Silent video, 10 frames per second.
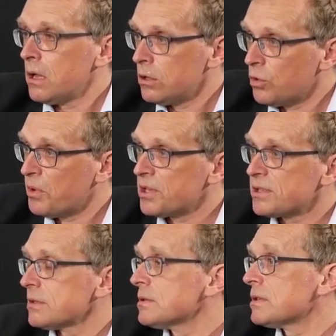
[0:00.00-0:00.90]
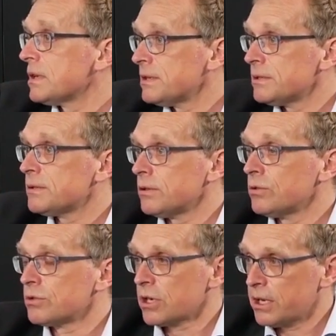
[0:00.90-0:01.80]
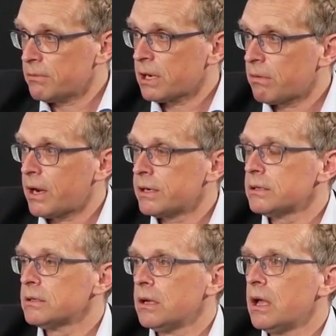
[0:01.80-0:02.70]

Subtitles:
luminescence that is usually required.